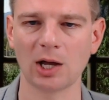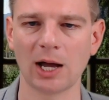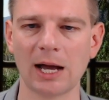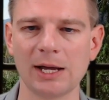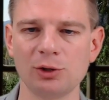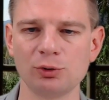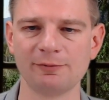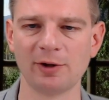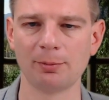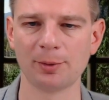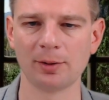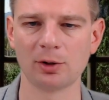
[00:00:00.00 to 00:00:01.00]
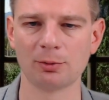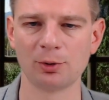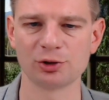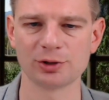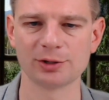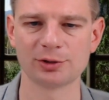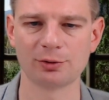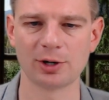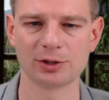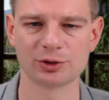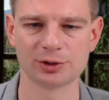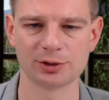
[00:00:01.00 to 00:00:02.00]
Are you developing a commercial
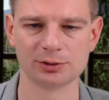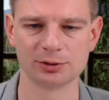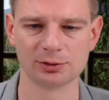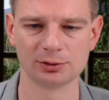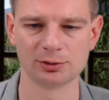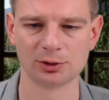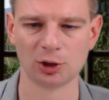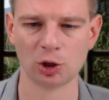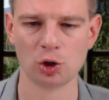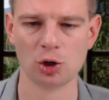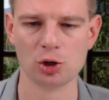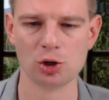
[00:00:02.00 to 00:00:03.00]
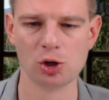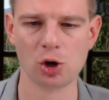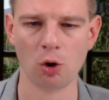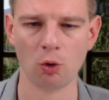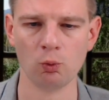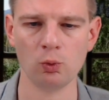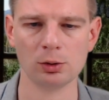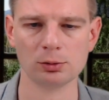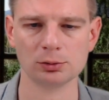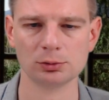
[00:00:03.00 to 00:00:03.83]
integration? No.